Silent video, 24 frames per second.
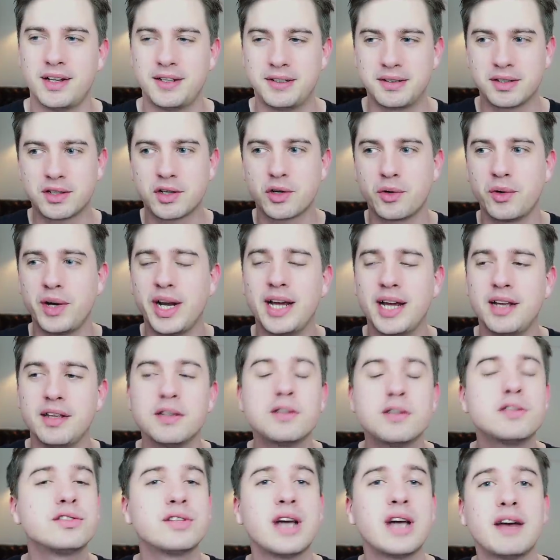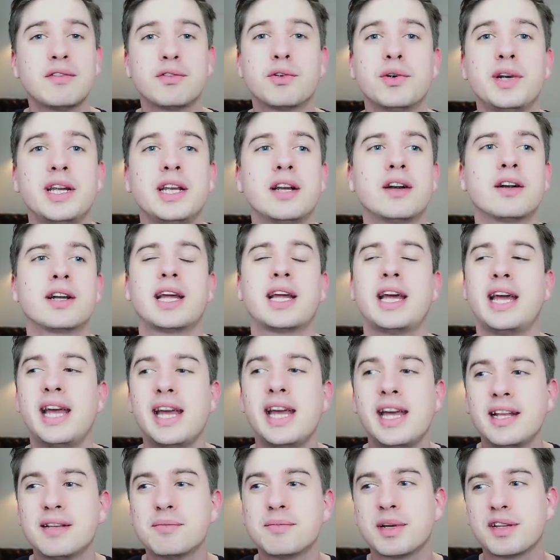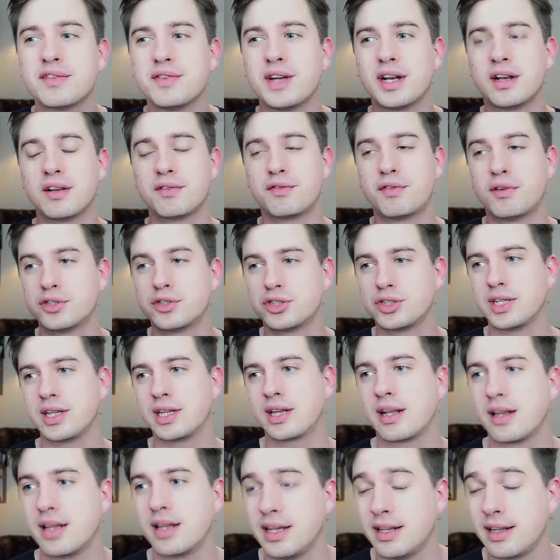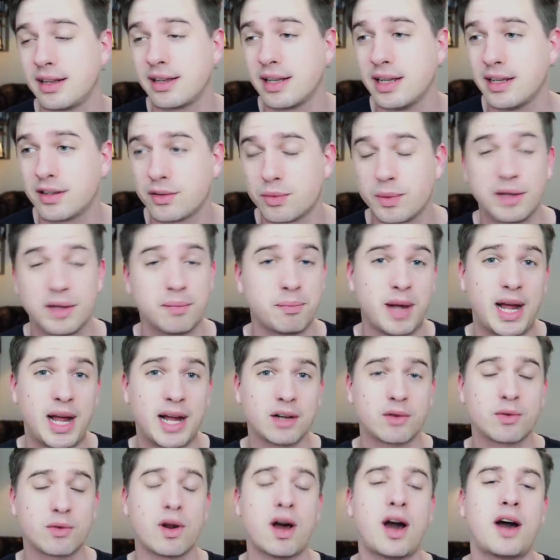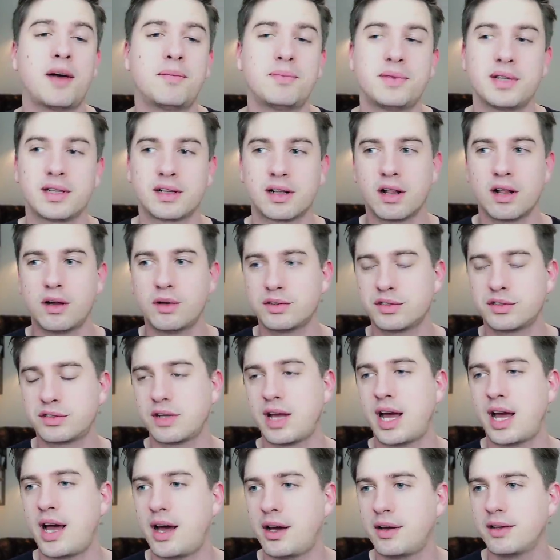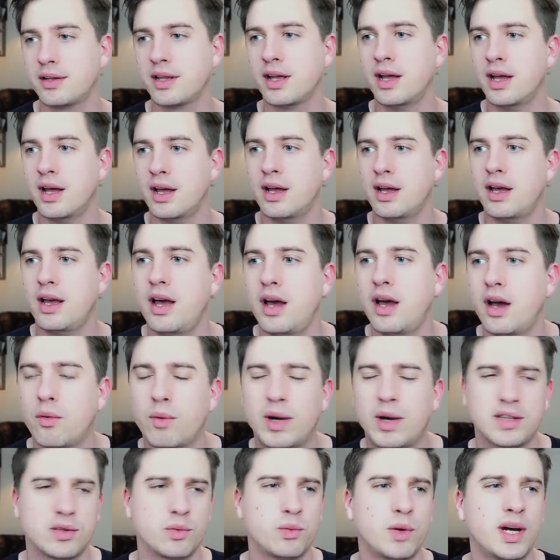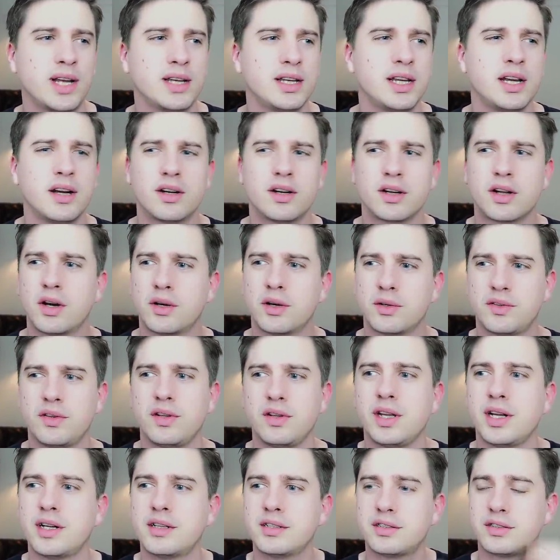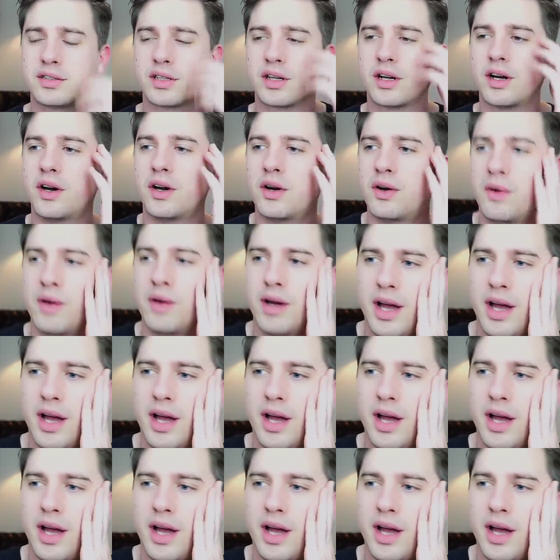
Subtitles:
Korea used to have Green Arcade, but then unfortunately it went bankrupt. It closed down, 1 year ago, 2 years ago.